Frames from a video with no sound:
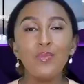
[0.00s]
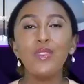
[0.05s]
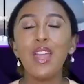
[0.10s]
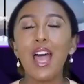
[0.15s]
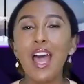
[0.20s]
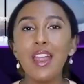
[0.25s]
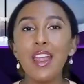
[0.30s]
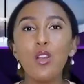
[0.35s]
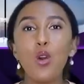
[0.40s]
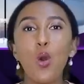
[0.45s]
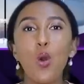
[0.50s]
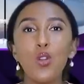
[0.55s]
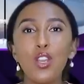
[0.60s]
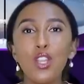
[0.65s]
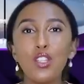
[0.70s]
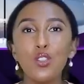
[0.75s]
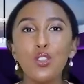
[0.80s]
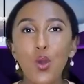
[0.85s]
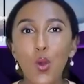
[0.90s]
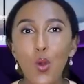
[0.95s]
That on
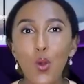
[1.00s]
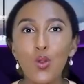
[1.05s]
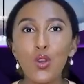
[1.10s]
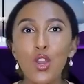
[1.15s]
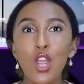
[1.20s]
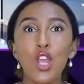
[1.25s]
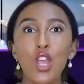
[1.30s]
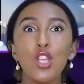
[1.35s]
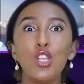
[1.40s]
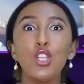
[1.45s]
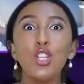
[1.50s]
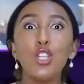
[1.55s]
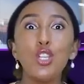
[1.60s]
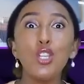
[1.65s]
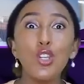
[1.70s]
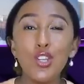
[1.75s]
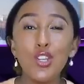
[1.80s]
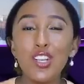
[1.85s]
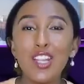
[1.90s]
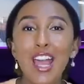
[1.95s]
its own
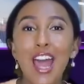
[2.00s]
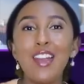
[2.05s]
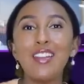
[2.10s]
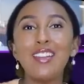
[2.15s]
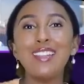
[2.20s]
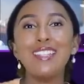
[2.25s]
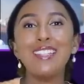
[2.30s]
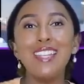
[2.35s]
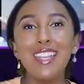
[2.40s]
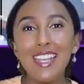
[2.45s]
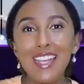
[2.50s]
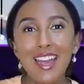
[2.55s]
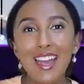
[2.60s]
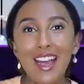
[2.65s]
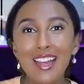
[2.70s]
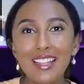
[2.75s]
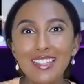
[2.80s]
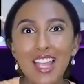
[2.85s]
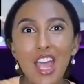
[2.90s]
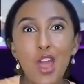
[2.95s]
should guarantee
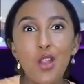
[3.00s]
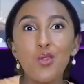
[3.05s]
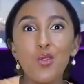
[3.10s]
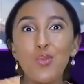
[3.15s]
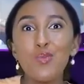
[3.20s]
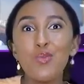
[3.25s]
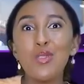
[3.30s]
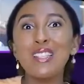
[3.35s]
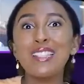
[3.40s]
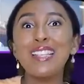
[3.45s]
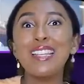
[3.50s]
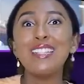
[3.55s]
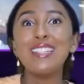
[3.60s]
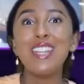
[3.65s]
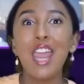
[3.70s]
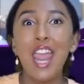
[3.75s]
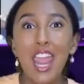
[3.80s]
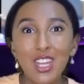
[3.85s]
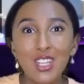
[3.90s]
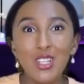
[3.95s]
us a
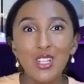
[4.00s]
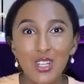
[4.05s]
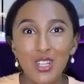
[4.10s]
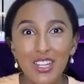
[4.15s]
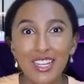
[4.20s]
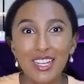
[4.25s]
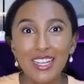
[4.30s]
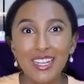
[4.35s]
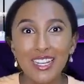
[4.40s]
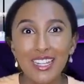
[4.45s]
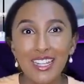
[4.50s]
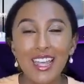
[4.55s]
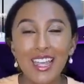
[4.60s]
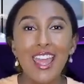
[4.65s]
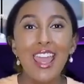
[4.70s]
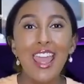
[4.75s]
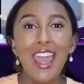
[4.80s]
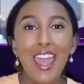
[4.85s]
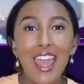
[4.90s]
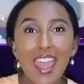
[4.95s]
representation
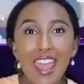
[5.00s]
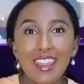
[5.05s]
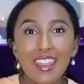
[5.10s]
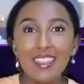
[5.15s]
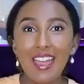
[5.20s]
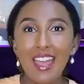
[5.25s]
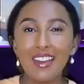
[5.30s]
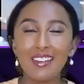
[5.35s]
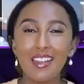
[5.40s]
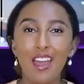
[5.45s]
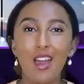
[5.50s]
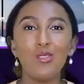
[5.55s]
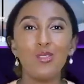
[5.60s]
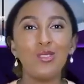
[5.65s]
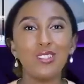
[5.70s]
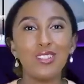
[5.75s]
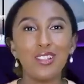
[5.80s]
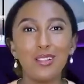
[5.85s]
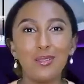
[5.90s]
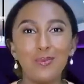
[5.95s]
in that
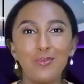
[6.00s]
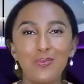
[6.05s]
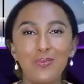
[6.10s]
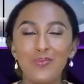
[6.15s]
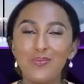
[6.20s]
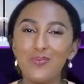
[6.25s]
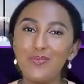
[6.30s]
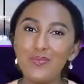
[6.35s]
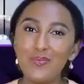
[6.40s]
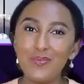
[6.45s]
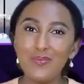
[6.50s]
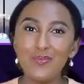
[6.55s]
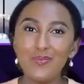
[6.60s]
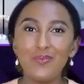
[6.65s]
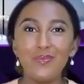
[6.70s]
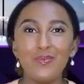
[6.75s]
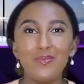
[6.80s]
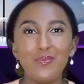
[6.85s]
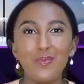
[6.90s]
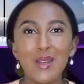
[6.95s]
council.
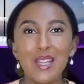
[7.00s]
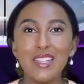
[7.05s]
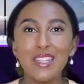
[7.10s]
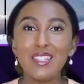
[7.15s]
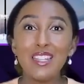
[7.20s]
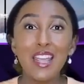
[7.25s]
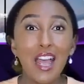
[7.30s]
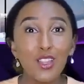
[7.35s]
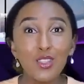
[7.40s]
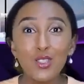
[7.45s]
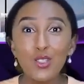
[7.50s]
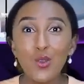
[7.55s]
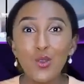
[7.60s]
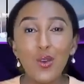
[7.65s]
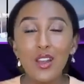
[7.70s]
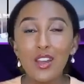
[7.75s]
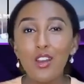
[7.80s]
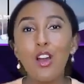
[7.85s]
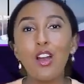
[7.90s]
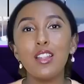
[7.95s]
But it tells you
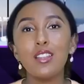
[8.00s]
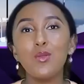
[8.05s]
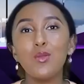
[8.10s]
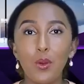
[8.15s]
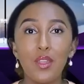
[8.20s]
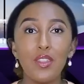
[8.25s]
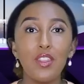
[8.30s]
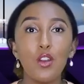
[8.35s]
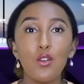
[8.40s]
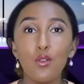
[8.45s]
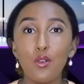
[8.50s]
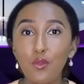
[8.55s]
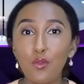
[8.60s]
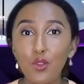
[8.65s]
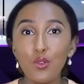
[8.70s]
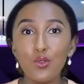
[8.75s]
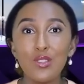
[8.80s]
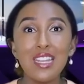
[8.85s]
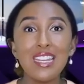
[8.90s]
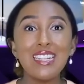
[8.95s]
a lot when they're
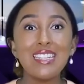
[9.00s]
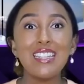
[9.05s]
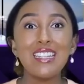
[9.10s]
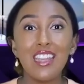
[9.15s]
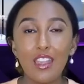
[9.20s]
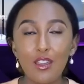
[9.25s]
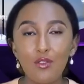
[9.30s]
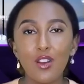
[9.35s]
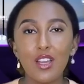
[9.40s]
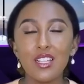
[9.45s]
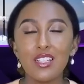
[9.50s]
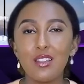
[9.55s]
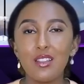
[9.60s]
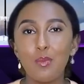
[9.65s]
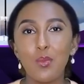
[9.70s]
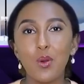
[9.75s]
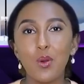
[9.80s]
refusing to give us the